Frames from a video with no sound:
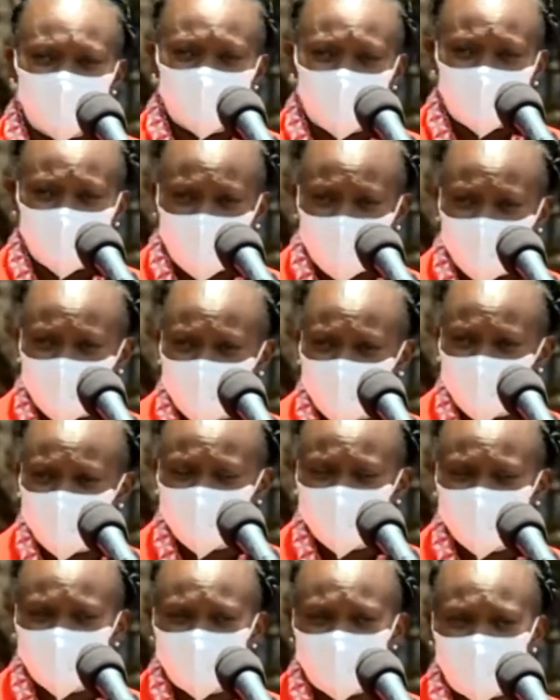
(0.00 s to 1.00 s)
It is a
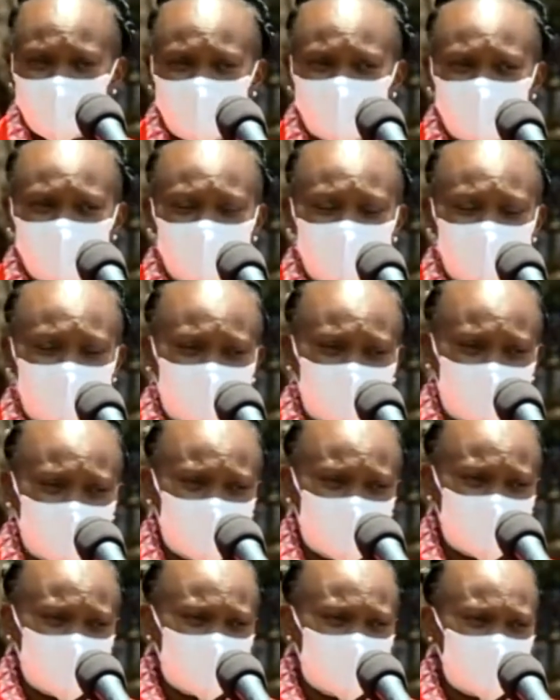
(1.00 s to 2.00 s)
crisis. We agree it's
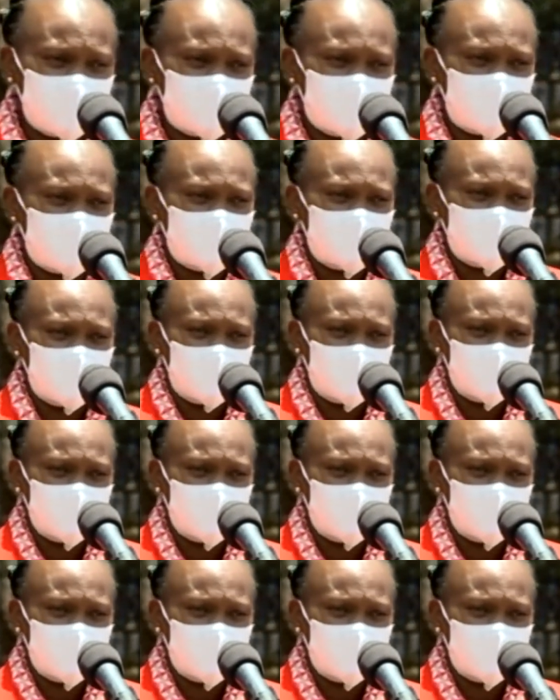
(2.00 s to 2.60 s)
a crisis,